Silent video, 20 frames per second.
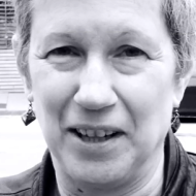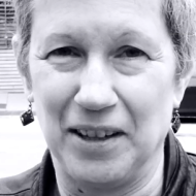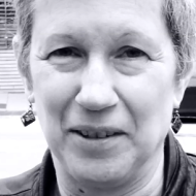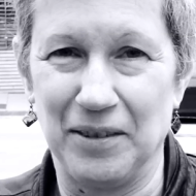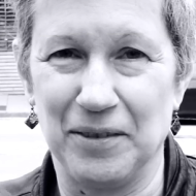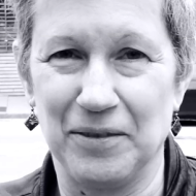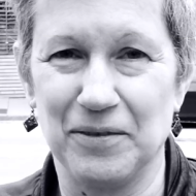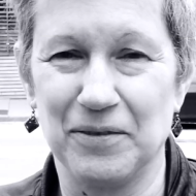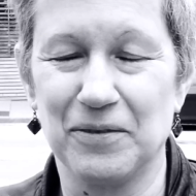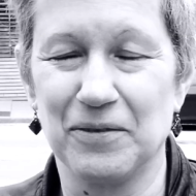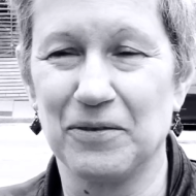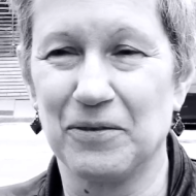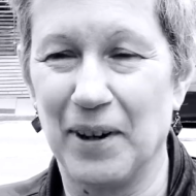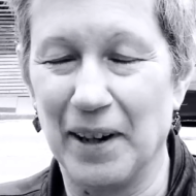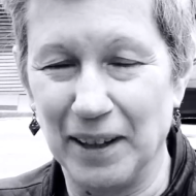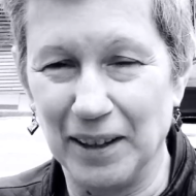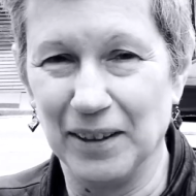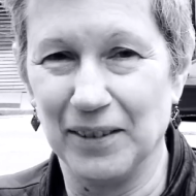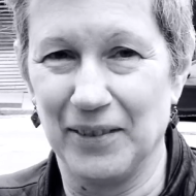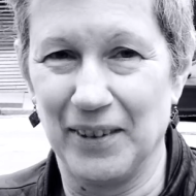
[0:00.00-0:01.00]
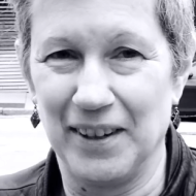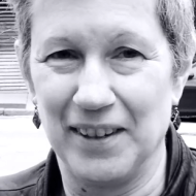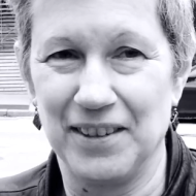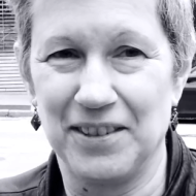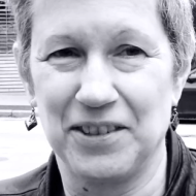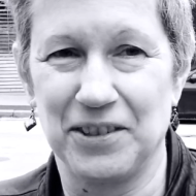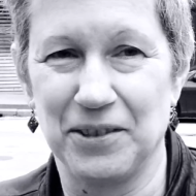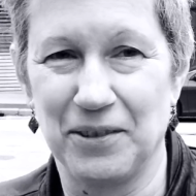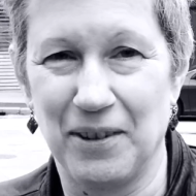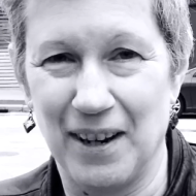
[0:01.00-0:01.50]
and
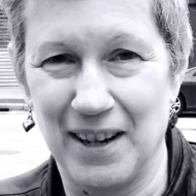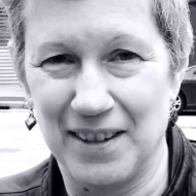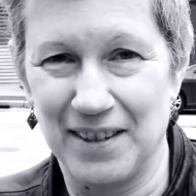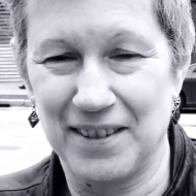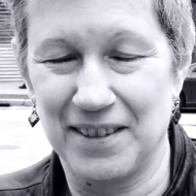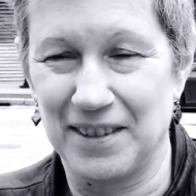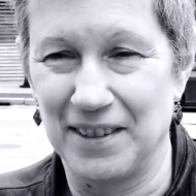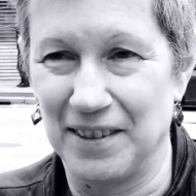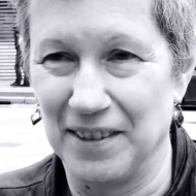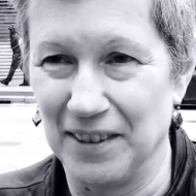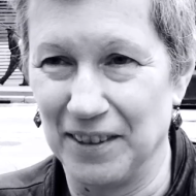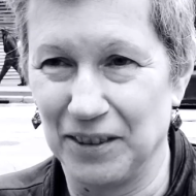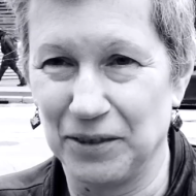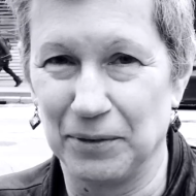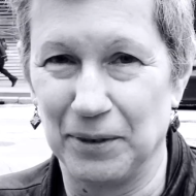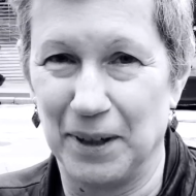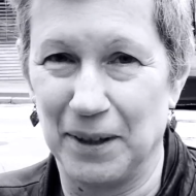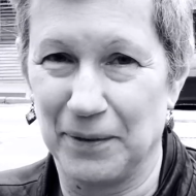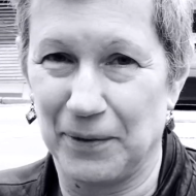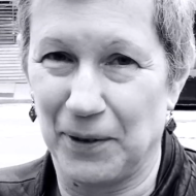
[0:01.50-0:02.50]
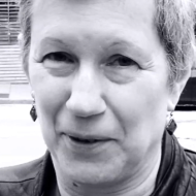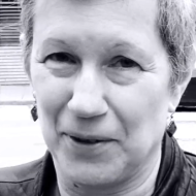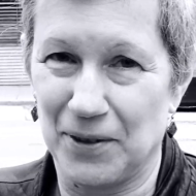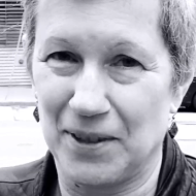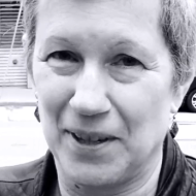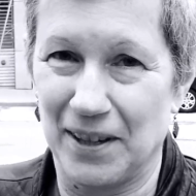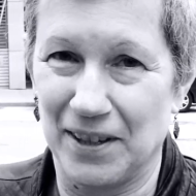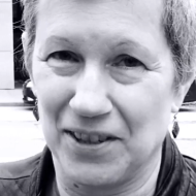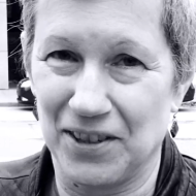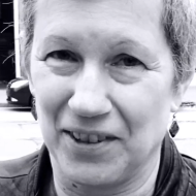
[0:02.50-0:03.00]
relevant to us in the 21st
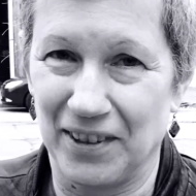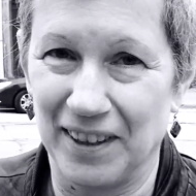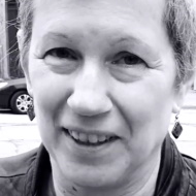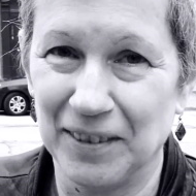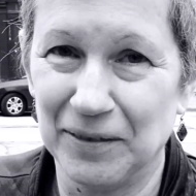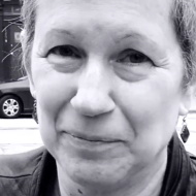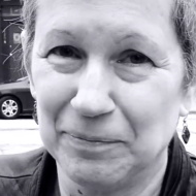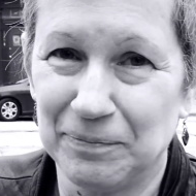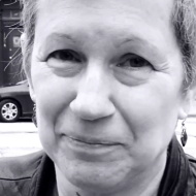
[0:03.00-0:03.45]
century.